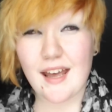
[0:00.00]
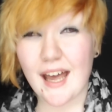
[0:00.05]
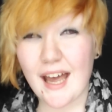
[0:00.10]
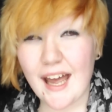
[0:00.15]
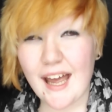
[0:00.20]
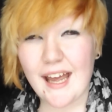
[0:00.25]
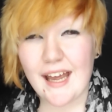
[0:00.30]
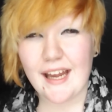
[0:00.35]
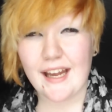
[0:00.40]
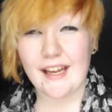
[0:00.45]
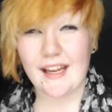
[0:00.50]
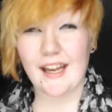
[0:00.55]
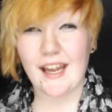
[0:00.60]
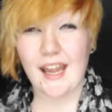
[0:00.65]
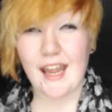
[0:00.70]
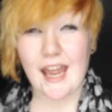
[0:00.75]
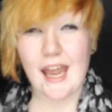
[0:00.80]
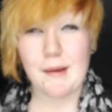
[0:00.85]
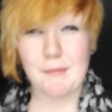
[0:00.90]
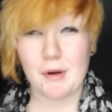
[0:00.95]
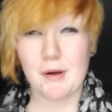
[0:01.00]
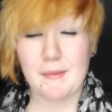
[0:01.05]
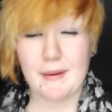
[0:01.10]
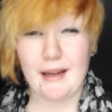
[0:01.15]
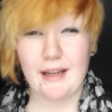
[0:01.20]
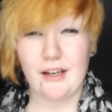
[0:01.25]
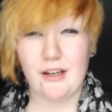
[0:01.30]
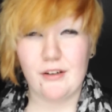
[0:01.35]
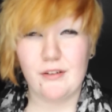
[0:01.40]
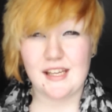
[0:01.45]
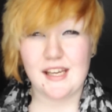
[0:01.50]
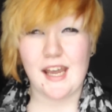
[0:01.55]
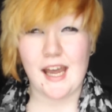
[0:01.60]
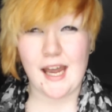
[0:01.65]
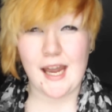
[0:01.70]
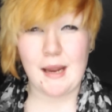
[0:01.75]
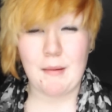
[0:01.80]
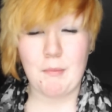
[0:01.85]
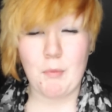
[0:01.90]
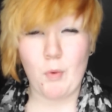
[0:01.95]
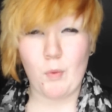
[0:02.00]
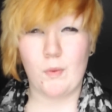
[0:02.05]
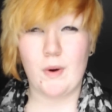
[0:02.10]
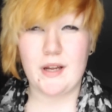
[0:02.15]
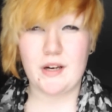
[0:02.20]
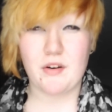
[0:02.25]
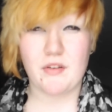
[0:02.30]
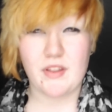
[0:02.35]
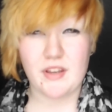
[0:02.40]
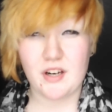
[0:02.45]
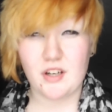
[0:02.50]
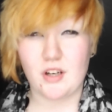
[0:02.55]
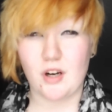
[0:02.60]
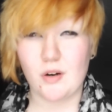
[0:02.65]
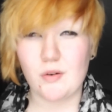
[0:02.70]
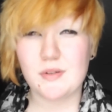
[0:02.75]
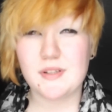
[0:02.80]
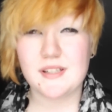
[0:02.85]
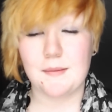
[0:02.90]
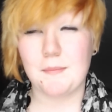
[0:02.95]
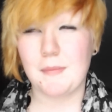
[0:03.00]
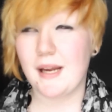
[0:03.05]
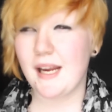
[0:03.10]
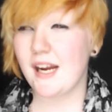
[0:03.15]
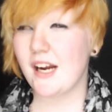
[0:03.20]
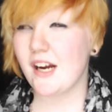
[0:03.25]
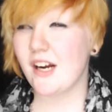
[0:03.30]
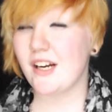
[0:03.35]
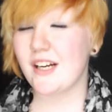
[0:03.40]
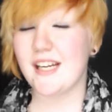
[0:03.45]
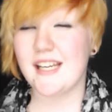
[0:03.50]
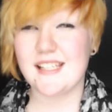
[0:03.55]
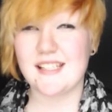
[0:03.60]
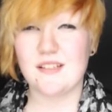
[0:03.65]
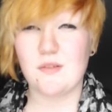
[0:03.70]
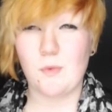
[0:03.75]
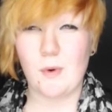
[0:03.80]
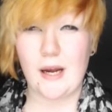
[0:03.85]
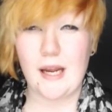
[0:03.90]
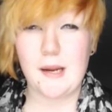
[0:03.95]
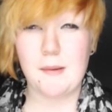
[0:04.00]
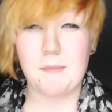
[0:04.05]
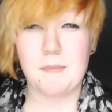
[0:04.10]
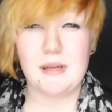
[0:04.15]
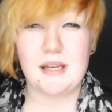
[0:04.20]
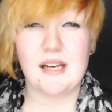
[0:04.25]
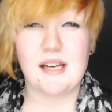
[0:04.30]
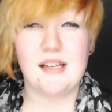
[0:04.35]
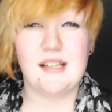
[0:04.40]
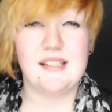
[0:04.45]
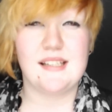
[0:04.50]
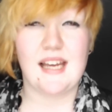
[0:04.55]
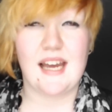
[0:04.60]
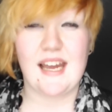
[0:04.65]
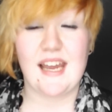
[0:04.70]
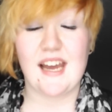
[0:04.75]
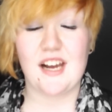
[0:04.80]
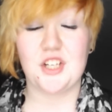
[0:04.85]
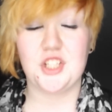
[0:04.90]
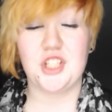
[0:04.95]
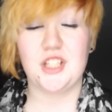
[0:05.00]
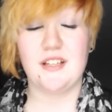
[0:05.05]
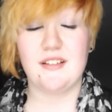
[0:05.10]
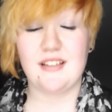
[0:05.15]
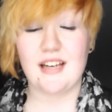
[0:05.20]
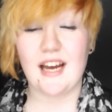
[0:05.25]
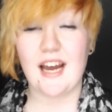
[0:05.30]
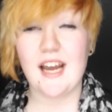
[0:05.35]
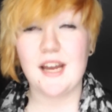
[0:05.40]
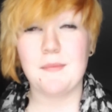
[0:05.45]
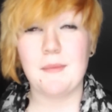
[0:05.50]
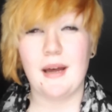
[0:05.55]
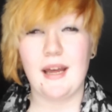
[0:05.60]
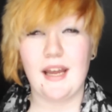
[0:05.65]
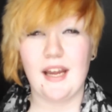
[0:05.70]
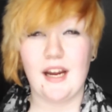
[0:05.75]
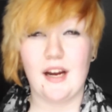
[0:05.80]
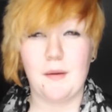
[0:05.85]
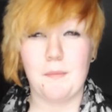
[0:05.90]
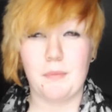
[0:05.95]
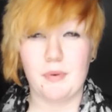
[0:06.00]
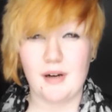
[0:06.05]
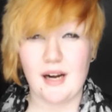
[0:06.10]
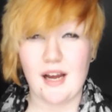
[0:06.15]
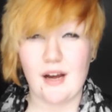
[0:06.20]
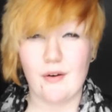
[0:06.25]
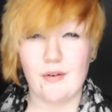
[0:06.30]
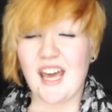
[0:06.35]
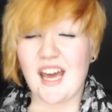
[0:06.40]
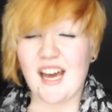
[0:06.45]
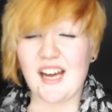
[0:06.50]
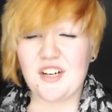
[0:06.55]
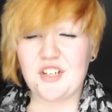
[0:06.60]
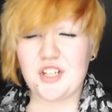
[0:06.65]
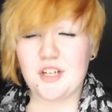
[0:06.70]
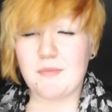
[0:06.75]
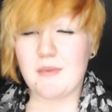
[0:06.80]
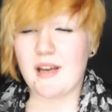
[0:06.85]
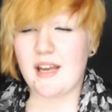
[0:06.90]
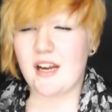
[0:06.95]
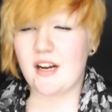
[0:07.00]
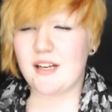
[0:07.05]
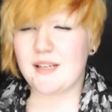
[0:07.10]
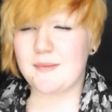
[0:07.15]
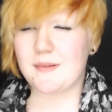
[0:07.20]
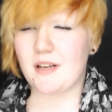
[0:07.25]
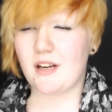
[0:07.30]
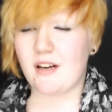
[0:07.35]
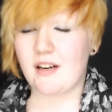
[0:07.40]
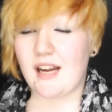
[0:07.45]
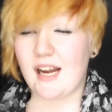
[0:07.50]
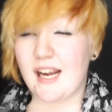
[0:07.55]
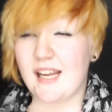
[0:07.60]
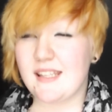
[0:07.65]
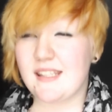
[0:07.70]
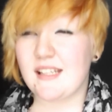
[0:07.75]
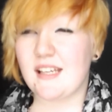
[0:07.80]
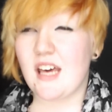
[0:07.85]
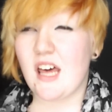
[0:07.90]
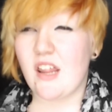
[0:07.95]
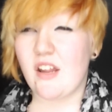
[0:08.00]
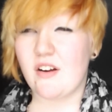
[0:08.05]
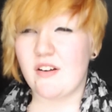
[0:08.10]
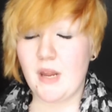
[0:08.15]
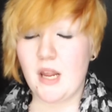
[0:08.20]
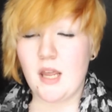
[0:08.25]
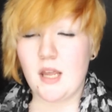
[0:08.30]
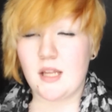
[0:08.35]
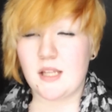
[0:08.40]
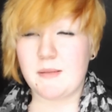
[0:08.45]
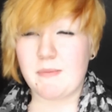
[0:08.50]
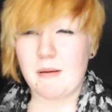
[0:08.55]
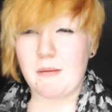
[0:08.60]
I am albino. I'm whiter than a ghost. My hair isn't white because I actually dyed my hair brown. Actually, my hair's been all kinds of colors. It's